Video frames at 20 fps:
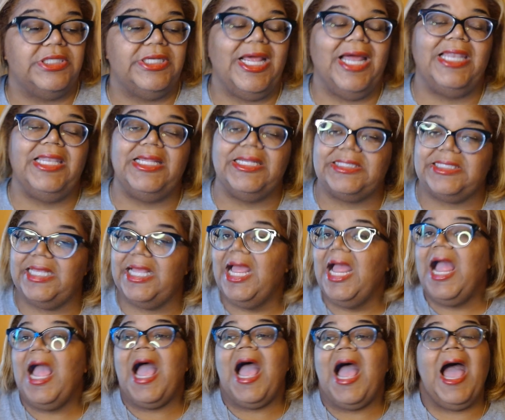Now listen,
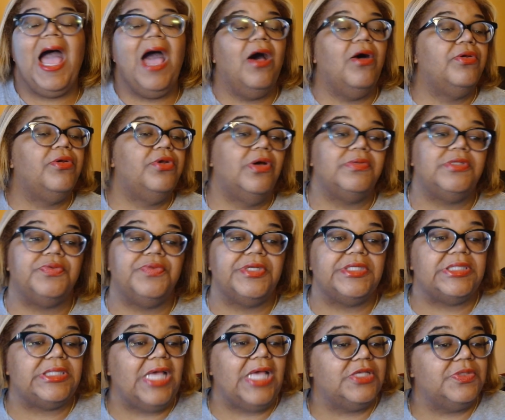I don't know if
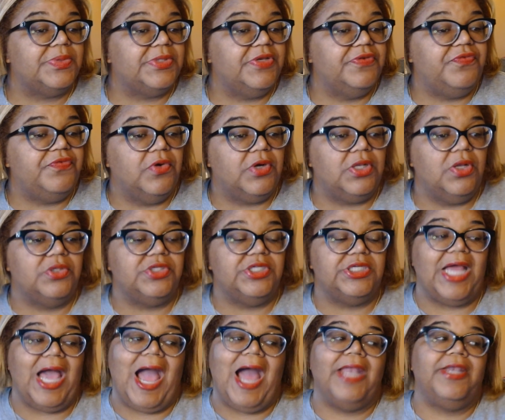Teresa's house was in foreclosure
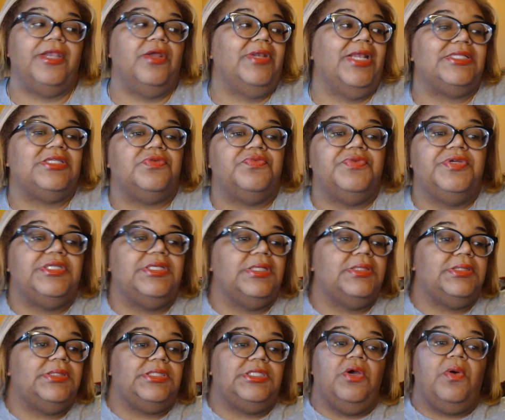now. I know that
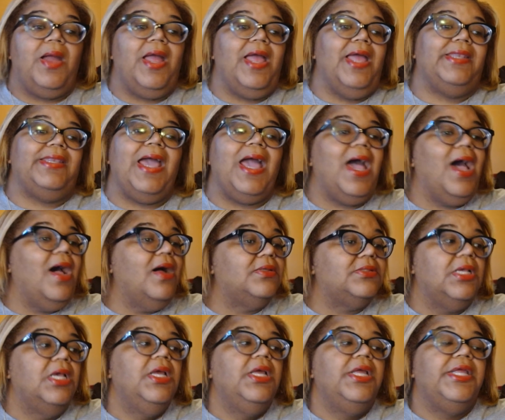Teresa still had that
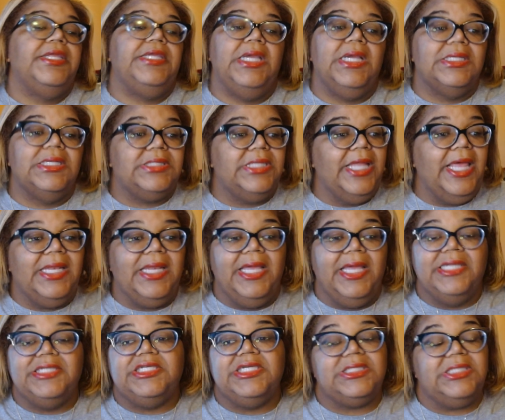house years later
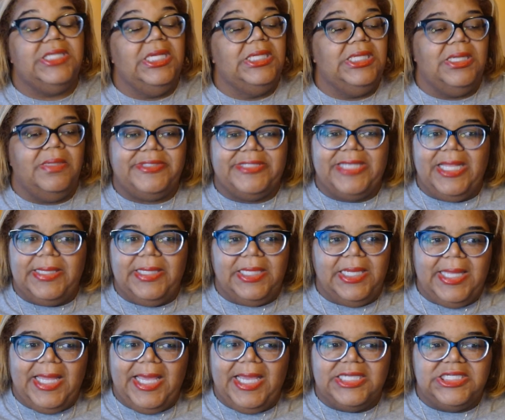and just ended up selling
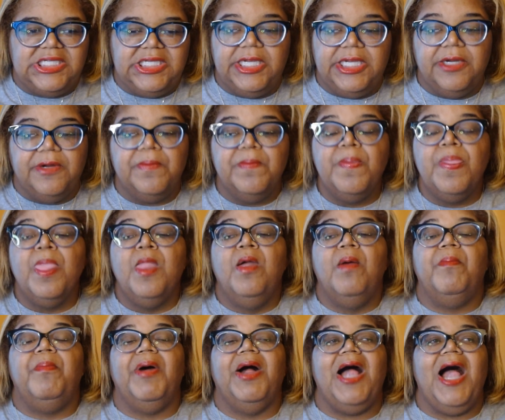it last year.
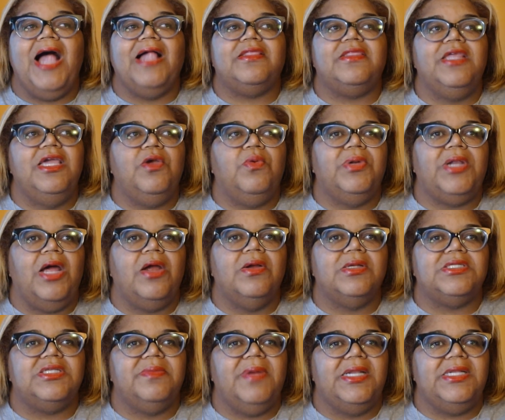But I think what I
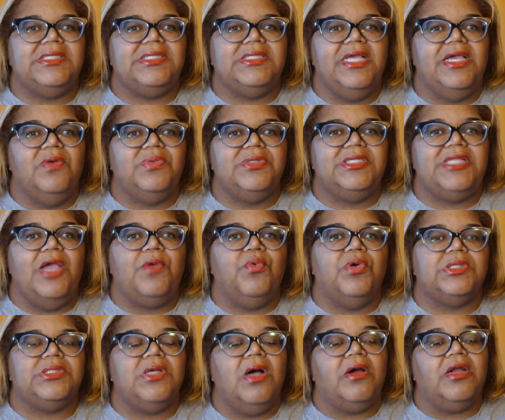heard somebody saying was they
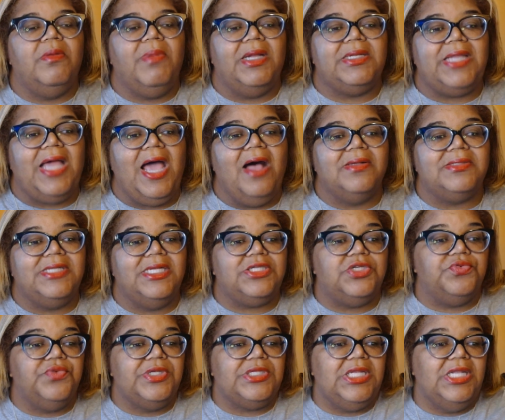weren't talking about the house that
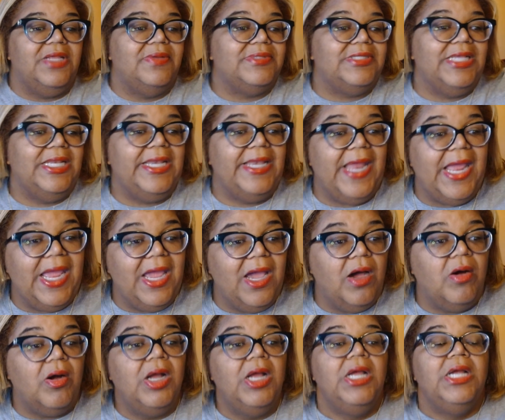Teresa lives in
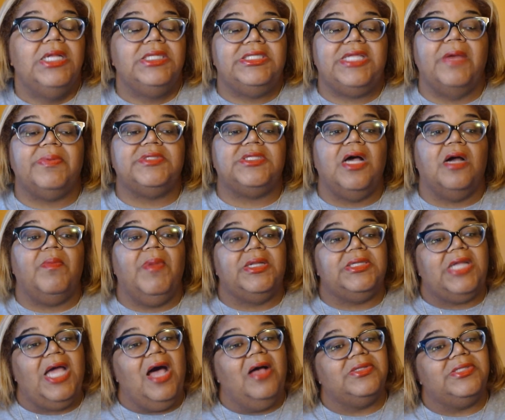now. They were talking about
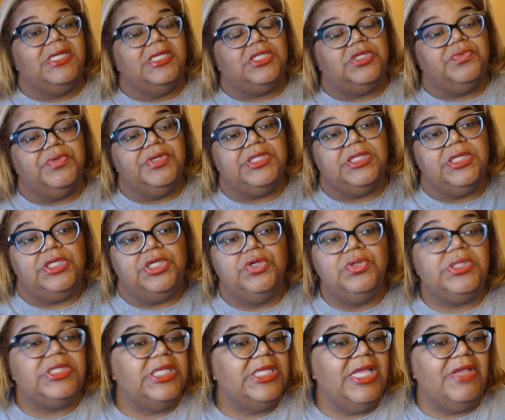the house that Teresa
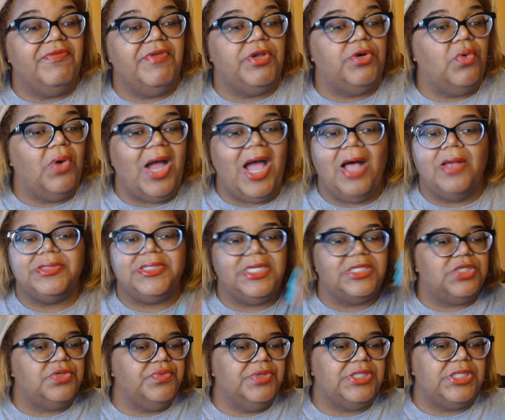used to live in or a house
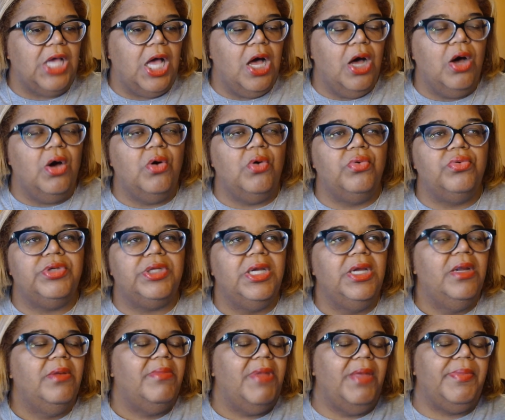that Teresa owned,
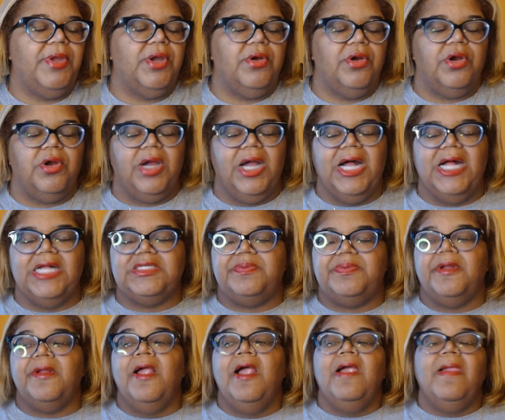maybe her and her
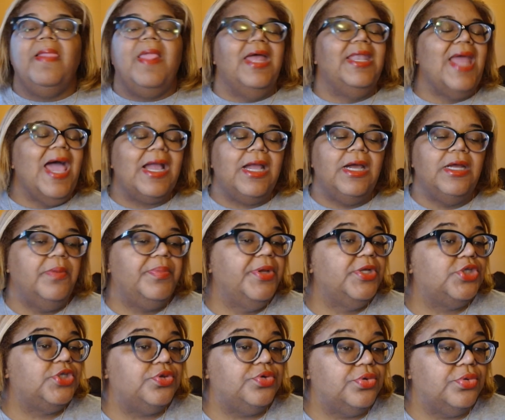husband. And that could have
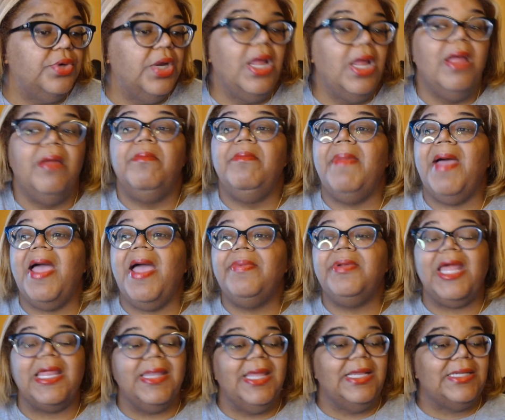been true. Maybe
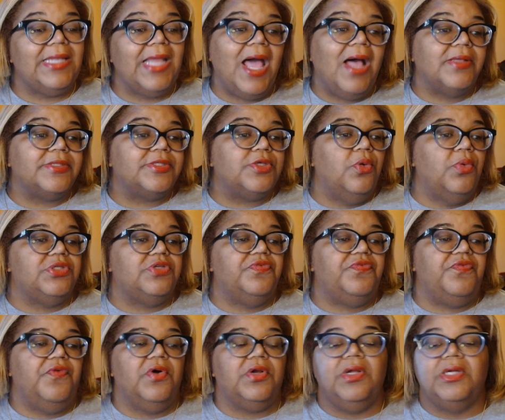they let that house go into
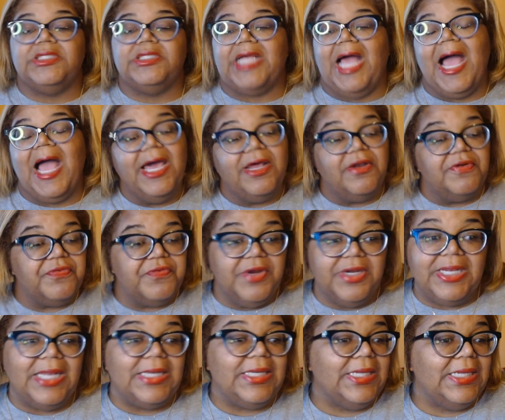foreclosure. I had a
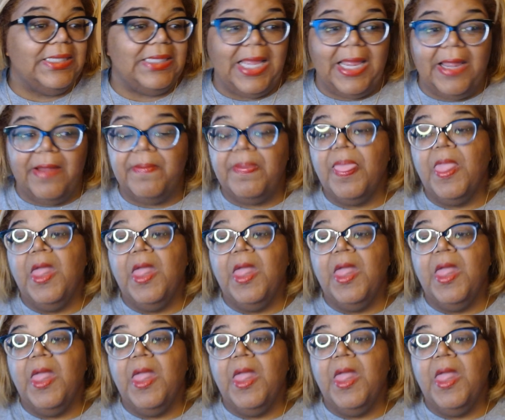friend that did that.